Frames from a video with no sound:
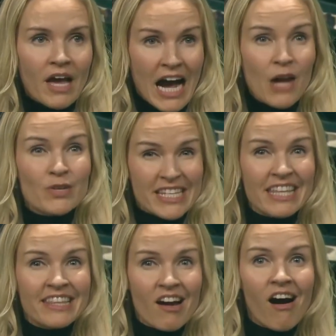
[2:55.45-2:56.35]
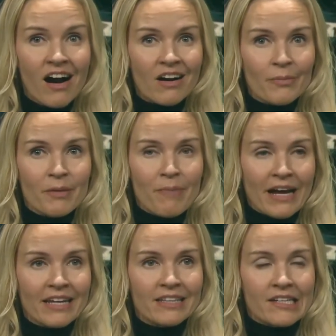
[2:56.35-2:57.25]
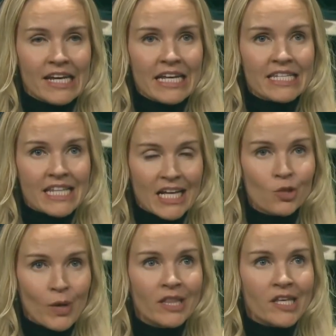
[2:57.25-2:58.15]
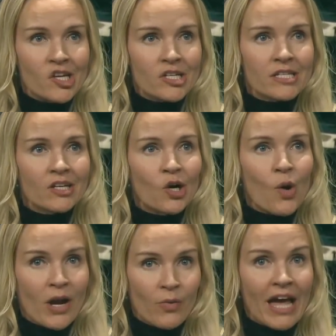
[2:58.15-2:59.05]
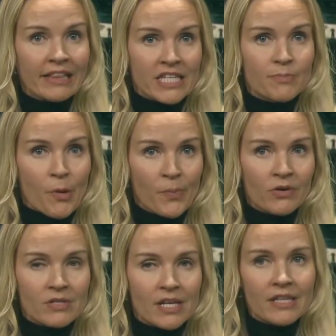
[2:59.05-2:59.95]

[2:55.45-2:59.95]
I was in the army back in the days, like 20 years ago, and we had this proposal in